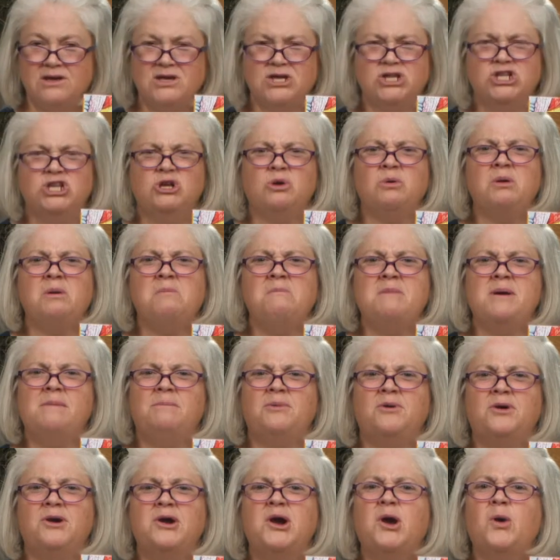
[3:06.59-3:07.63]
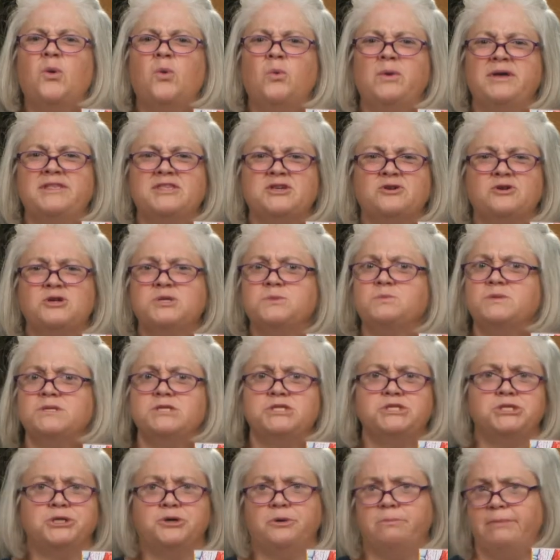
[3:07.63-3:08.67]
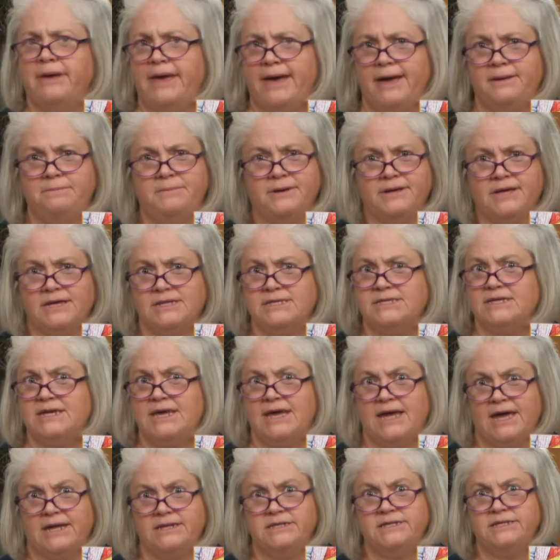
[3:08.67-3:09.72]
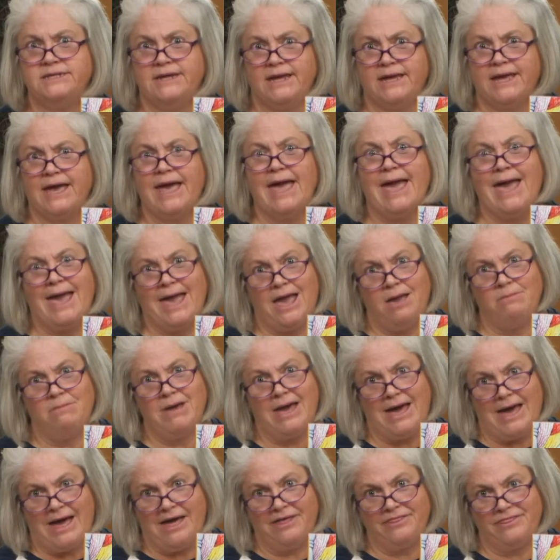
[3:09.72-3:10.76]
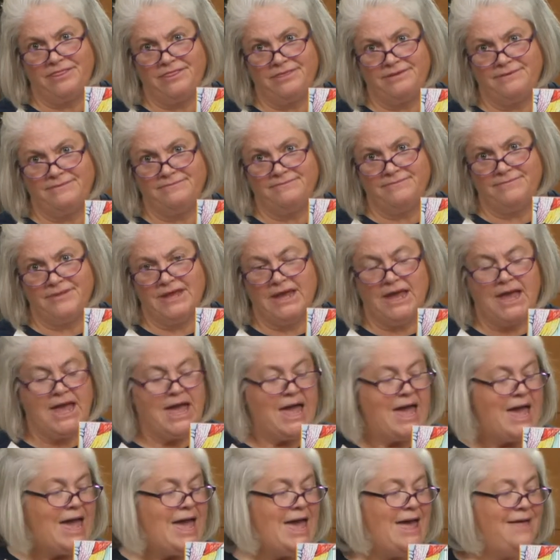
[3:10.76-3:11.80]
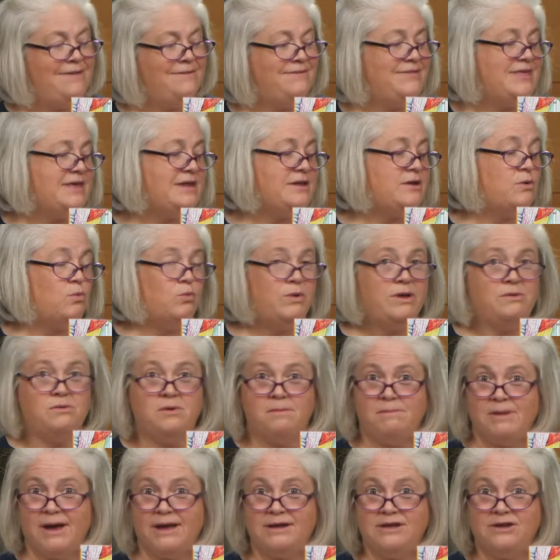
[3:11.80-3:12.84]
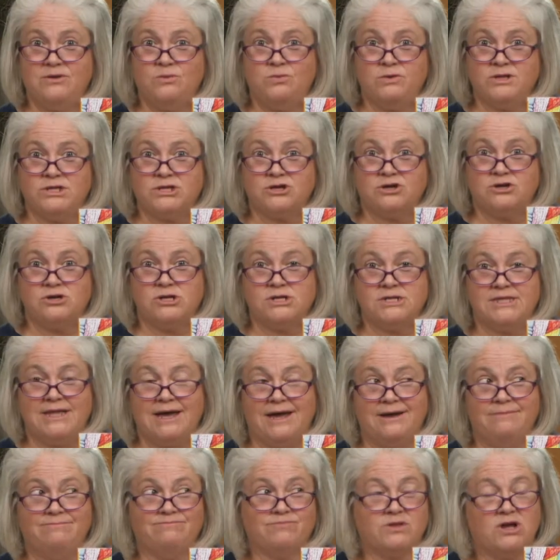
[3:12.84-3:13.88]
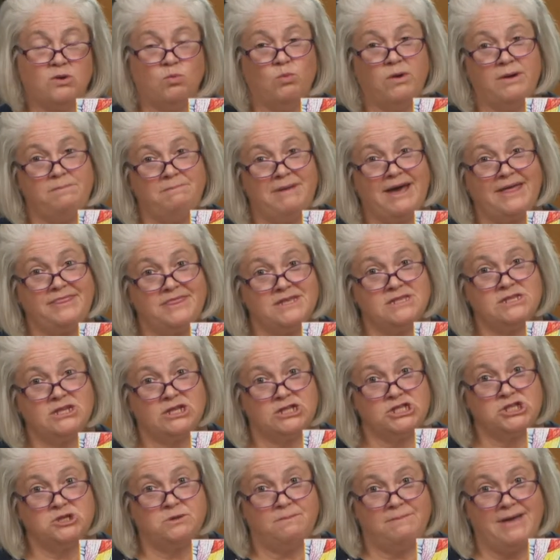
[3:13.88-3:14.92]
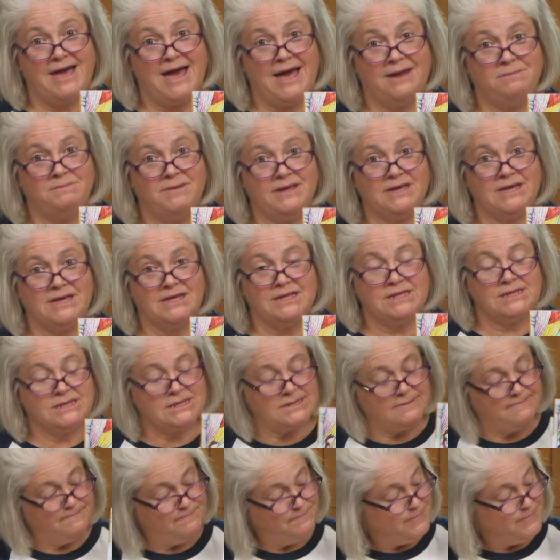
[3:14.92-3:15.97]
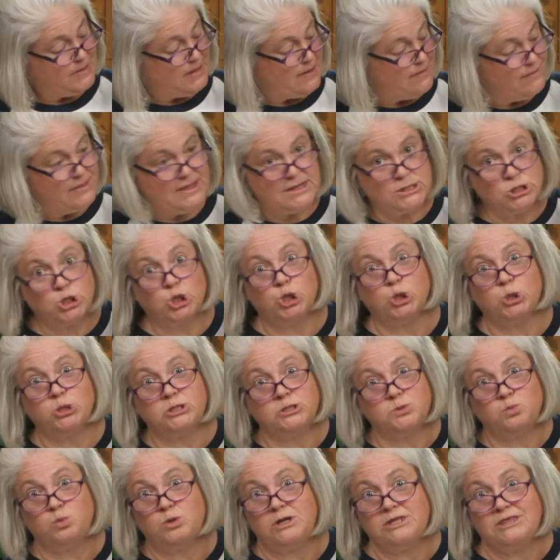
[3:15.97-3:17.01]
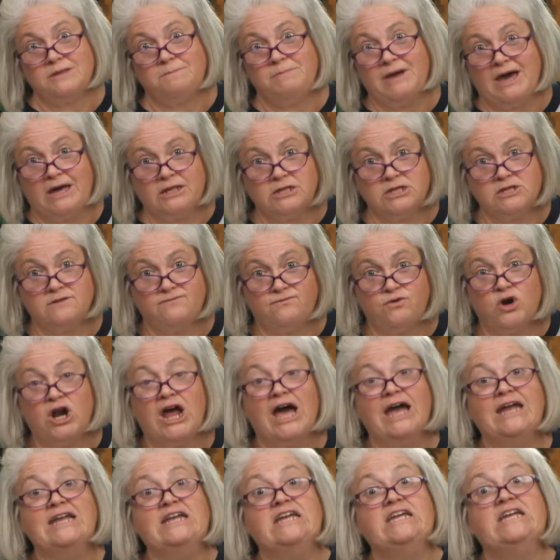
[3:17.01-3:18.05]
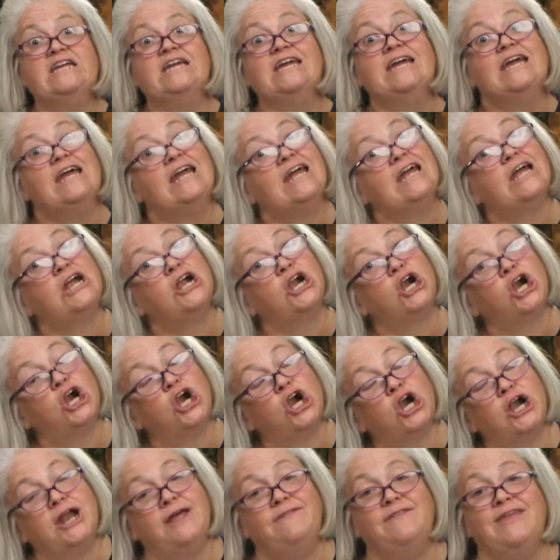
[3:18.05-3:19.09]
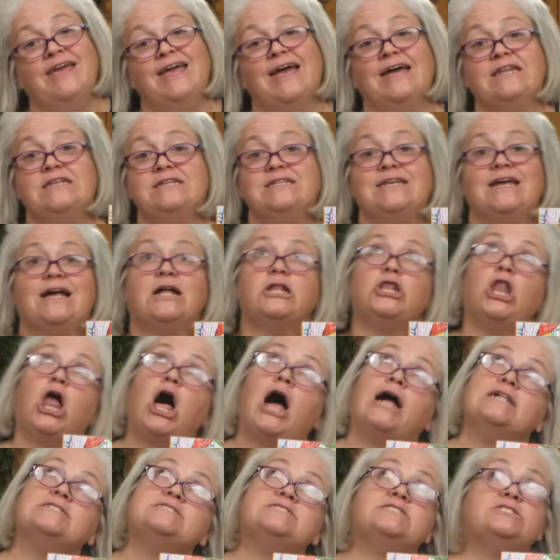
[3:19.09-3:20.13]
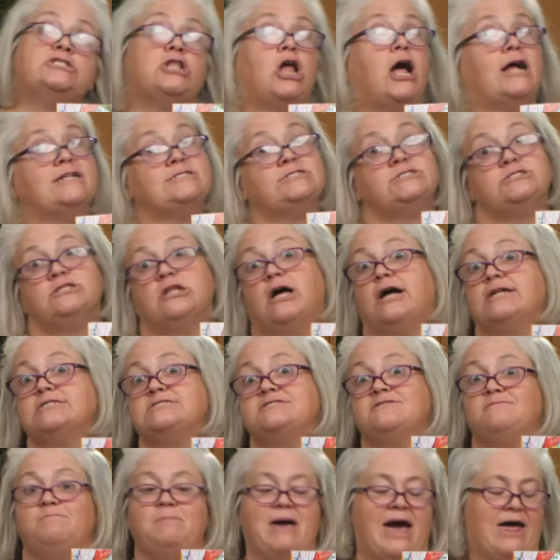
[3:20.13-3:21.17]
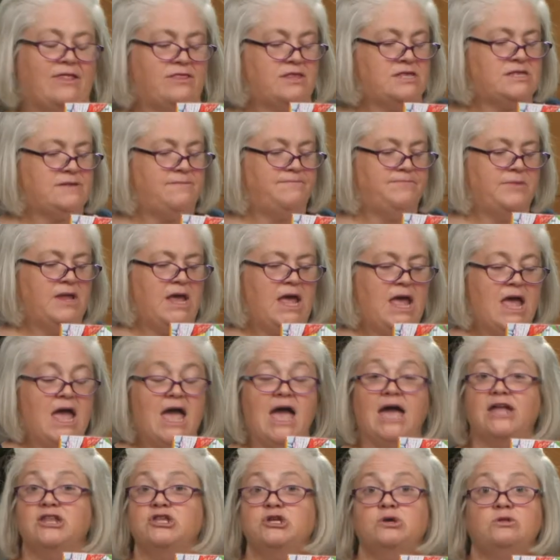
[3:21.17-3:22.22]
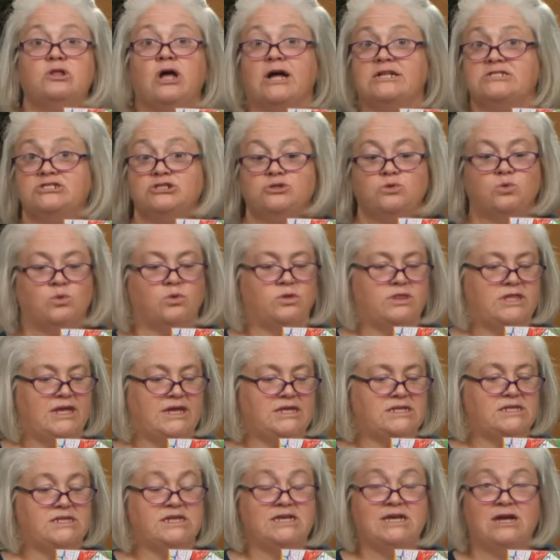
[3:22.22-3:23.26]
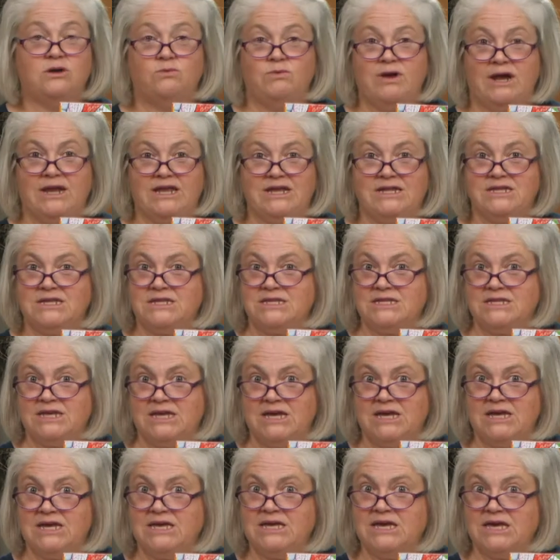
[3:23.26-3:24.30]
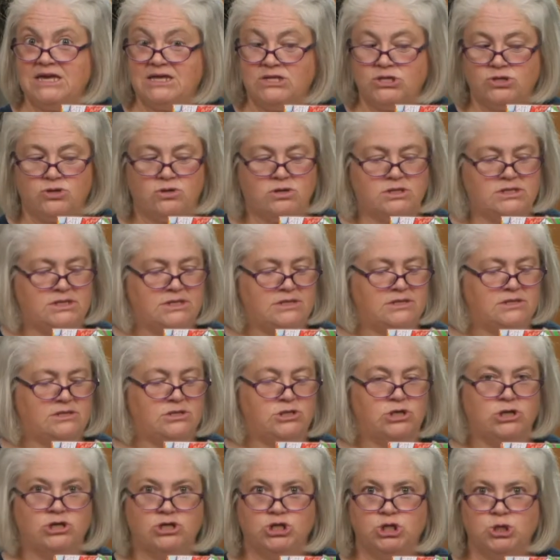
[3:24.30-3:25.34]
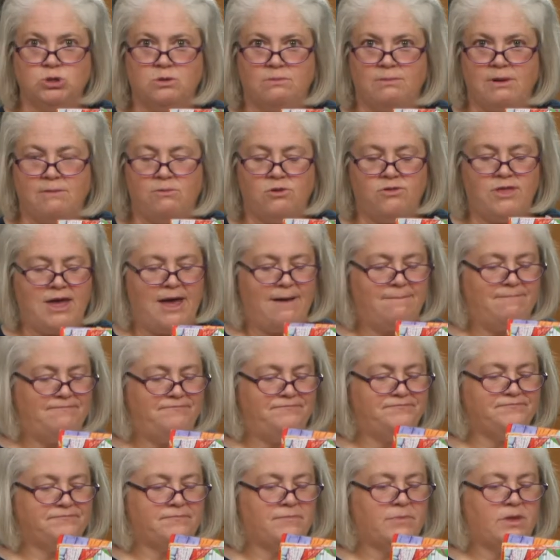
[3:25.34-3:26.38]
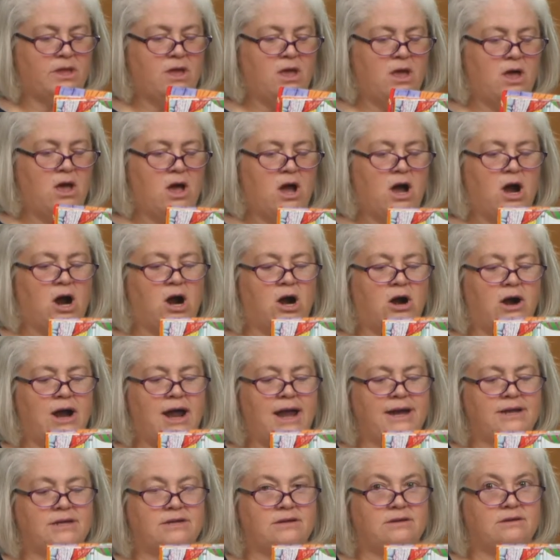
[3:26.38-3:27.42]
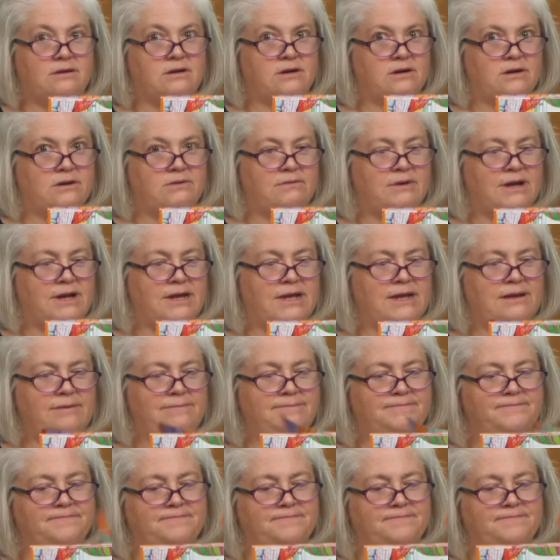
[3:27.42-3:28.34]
Do you remember Whiskers was so mad because he had to take a bath? And then we reminded Whiskers that one bath is not so bad because these girls were at the palace for a year and they had to take lots and lots and lots of baths and do lots of cool things to get ready to see King Xerxes. Do you remember that? All right, are you ready?